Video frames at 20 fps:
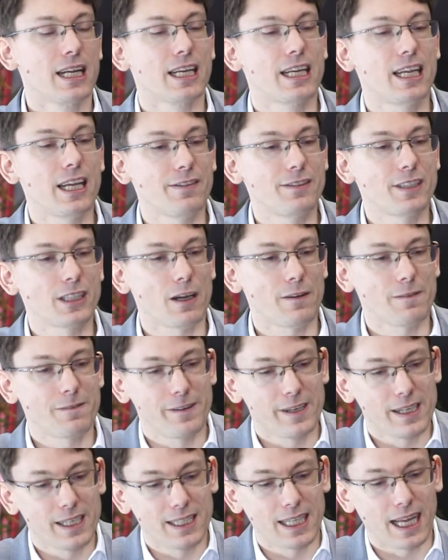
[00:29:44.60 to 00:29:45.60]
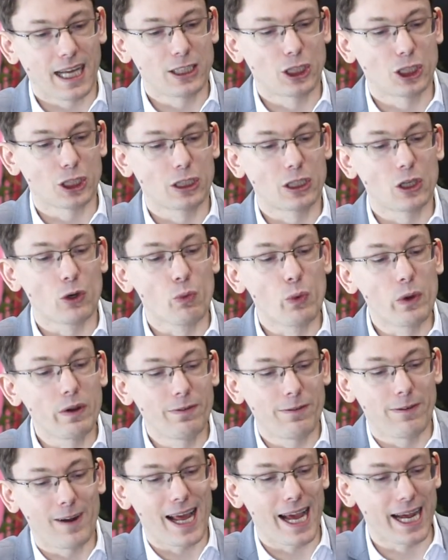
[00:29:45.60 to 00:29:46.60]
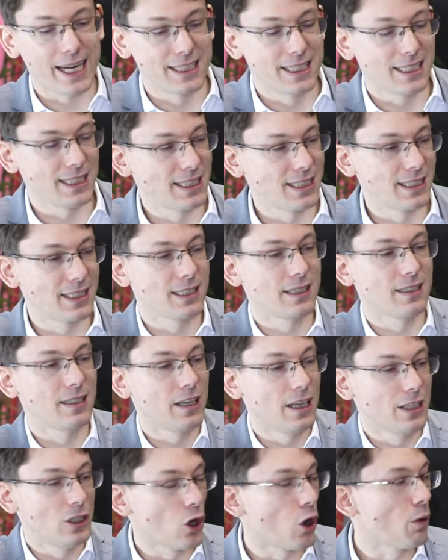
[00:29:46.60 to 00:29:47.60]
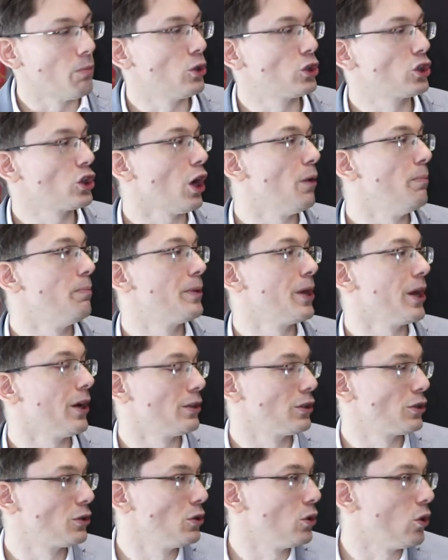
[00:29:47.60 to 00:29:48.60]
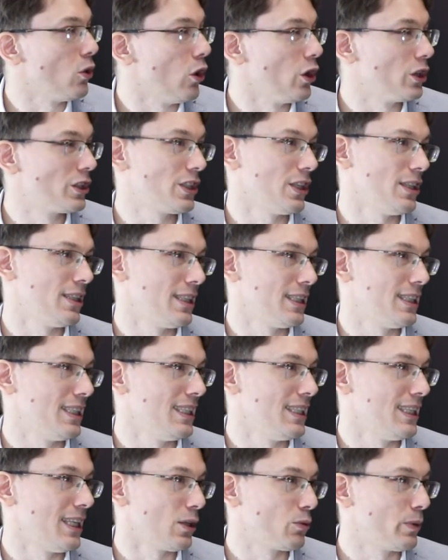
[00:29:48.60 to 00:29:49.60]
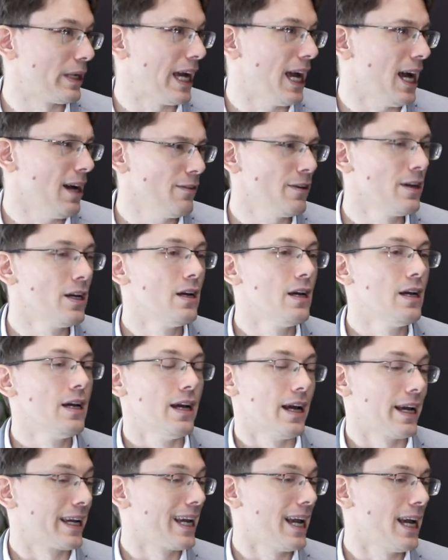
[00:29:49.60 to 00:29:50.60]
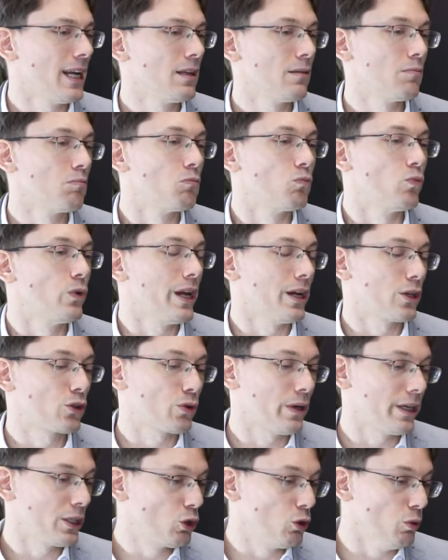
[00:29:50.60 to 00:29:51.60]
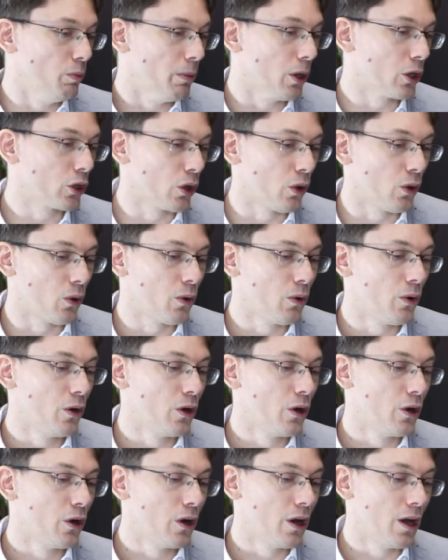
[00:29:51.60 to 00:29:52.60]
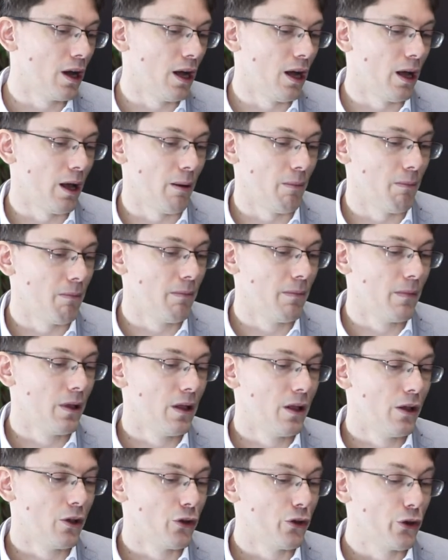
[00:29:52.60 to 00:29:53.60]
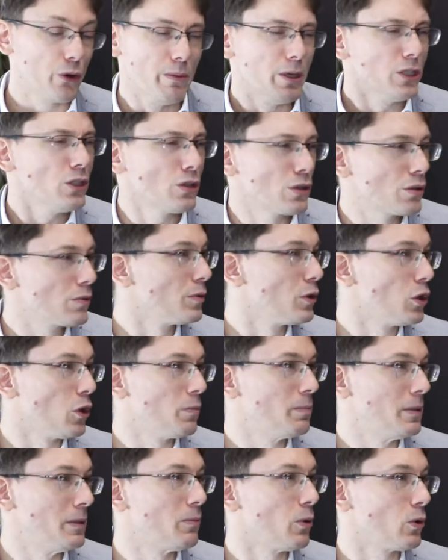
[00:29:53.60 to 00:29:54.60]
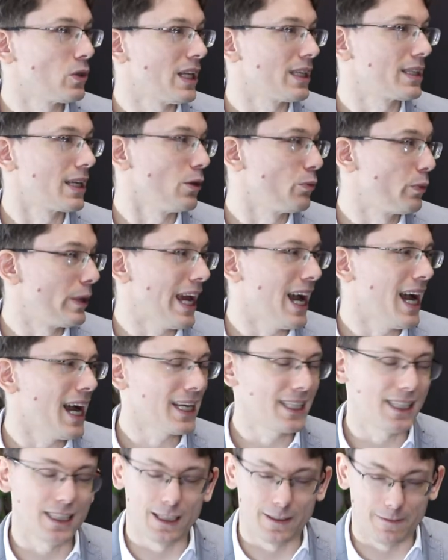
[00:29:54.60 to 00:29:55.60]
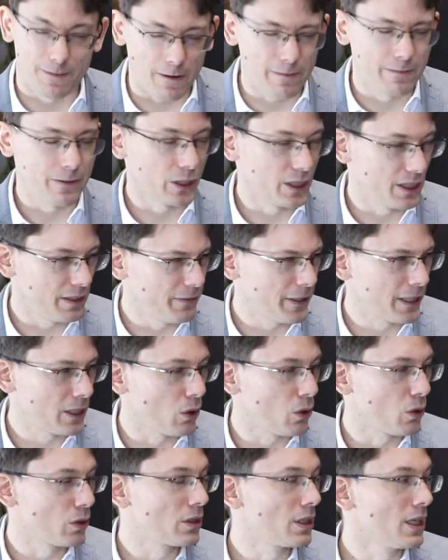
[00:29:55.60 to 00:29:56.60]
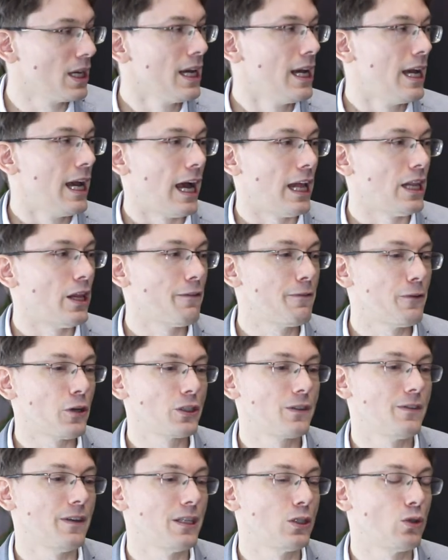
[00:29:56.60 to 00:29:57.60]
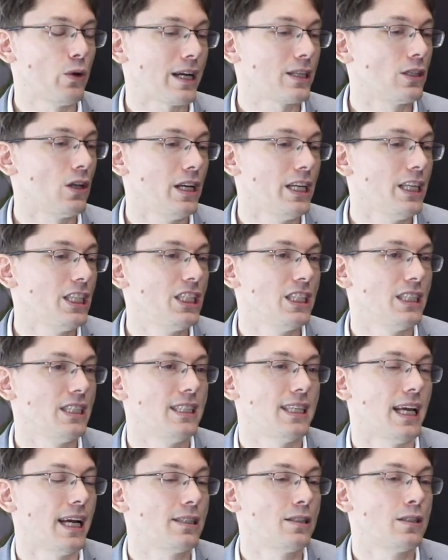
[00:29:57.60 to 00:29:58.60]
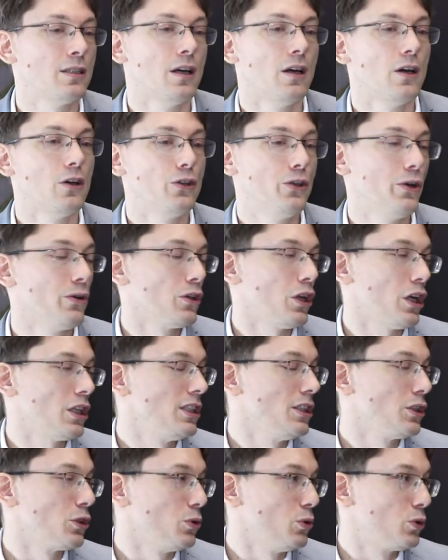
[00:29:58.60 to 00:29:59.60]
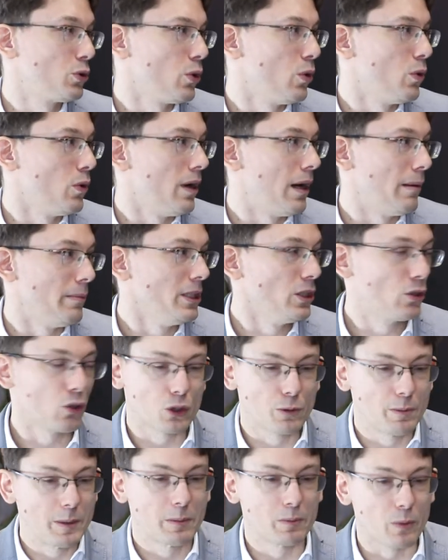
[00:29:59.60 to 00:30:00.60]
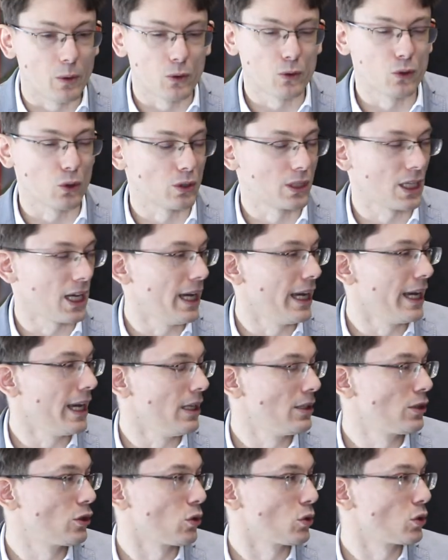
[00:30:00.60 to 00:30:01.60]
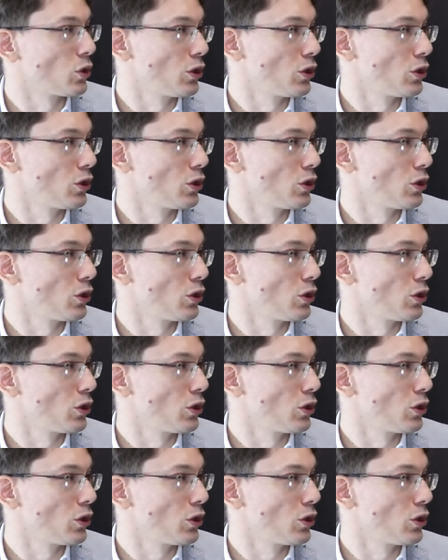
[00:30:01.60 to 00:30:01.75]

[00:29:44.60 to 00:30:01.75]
gives something that just reflects this enormous ambient, you know, uncertainty that we have. Again, we are trying to model humans, you know, people that can react. It's very difficult. And the first thing to acknowledge is that you're not in control. I mean, those people, those clients, those